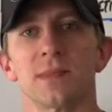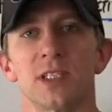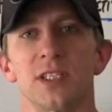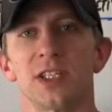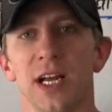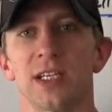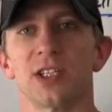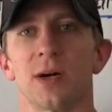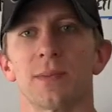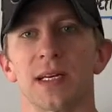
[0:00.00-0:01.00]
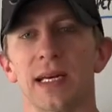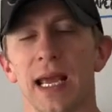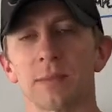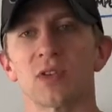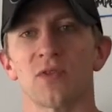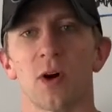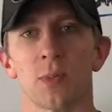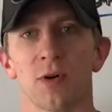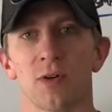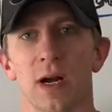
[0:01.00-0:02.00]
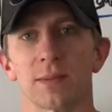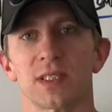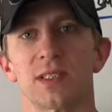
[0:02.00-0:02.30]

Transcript: to change up the names of our programs